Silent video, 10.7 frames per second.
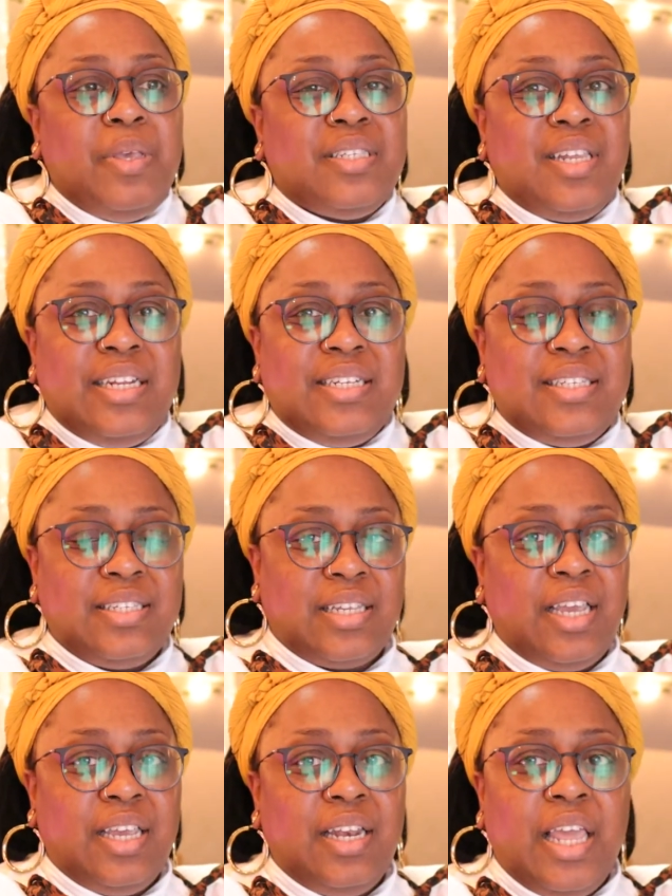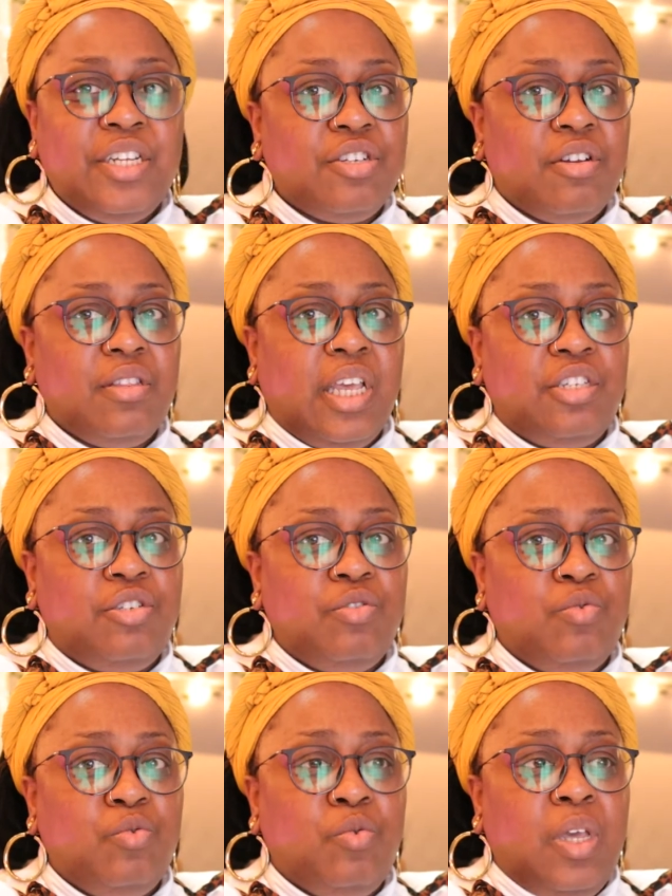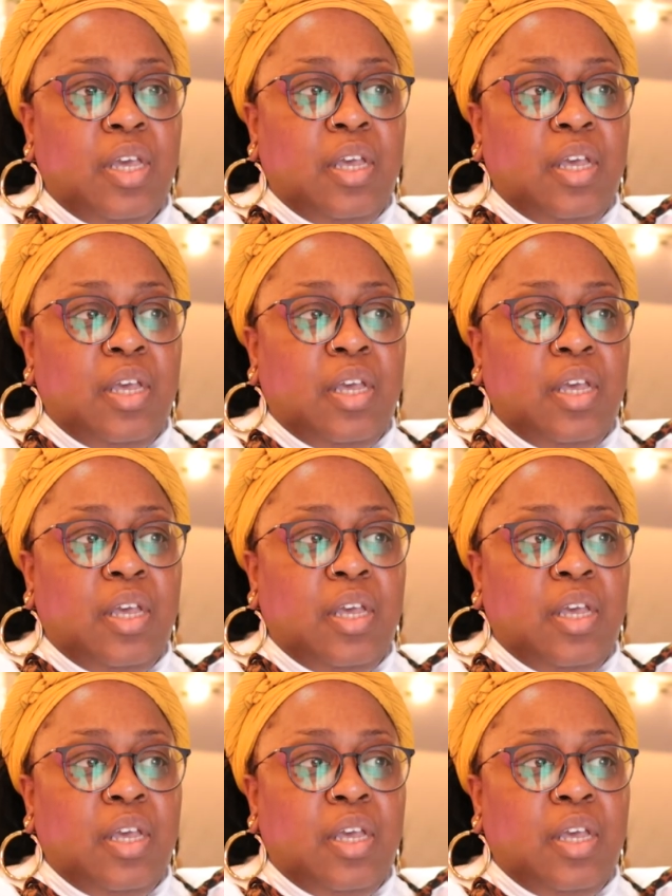it's like the second nature that you